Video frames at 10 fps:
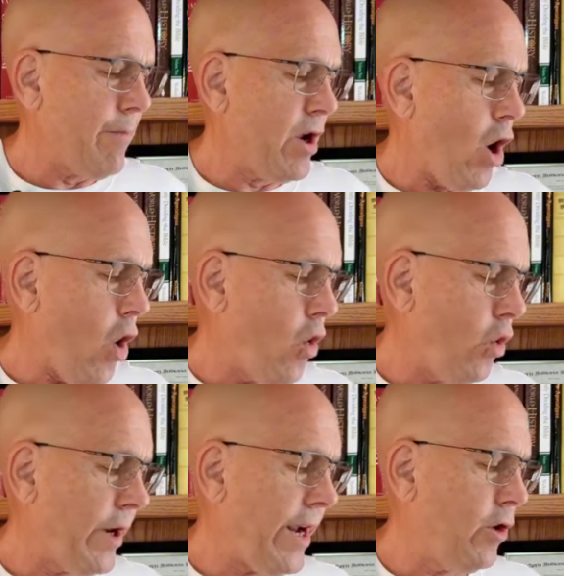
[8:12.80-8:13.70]
and
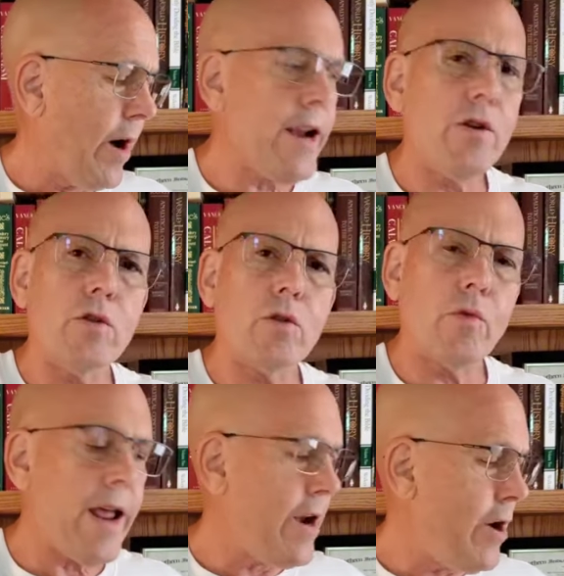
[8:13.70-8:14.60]
behold, a great
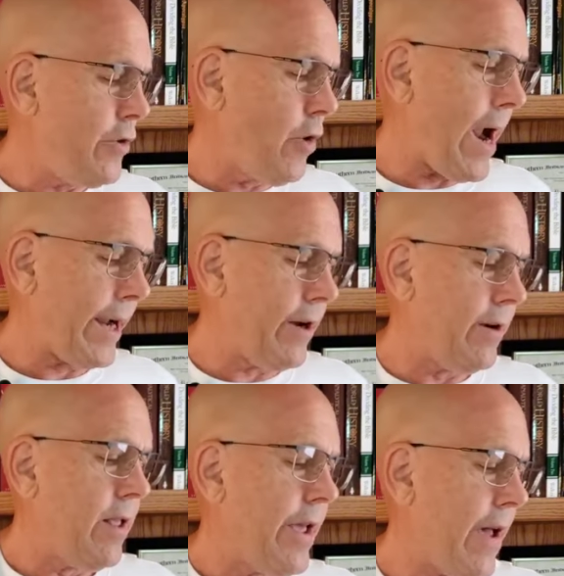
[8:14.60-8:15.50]
red
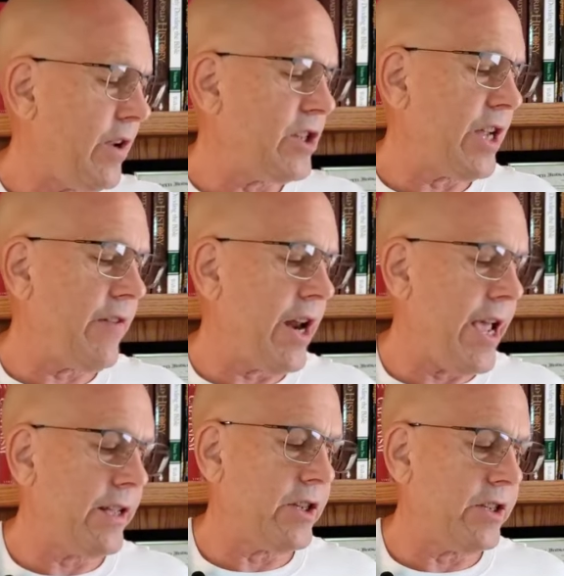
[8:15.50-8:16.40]
dragon, having 7
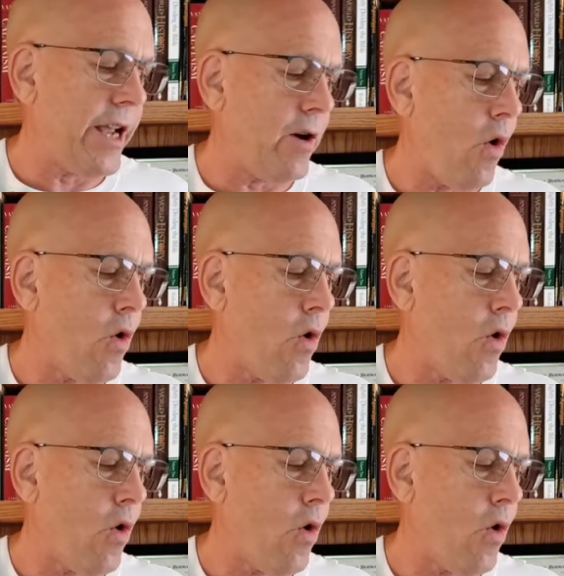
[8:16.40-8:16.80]
heads and 10